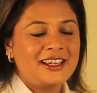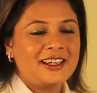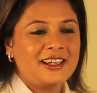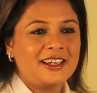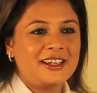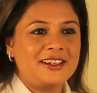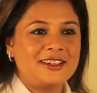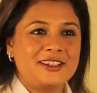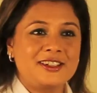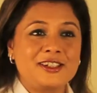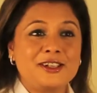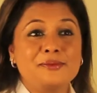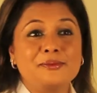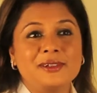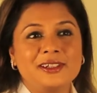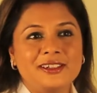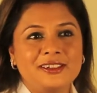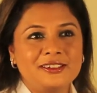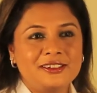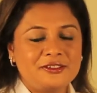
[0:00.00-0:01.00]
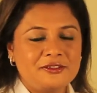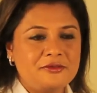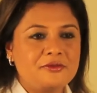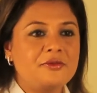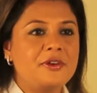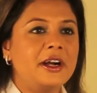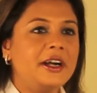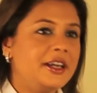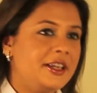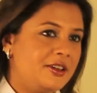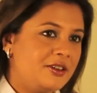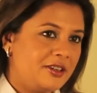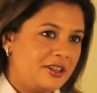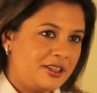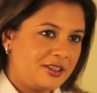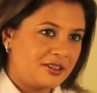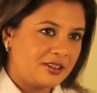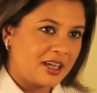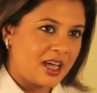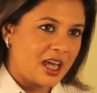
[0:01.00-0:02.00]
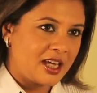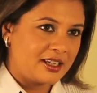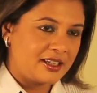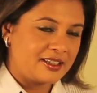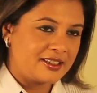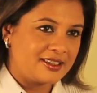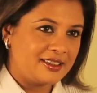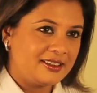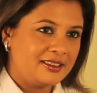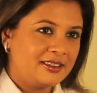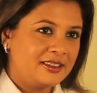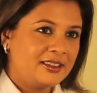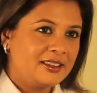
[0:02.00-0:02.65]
It is a symbol very unique to Canada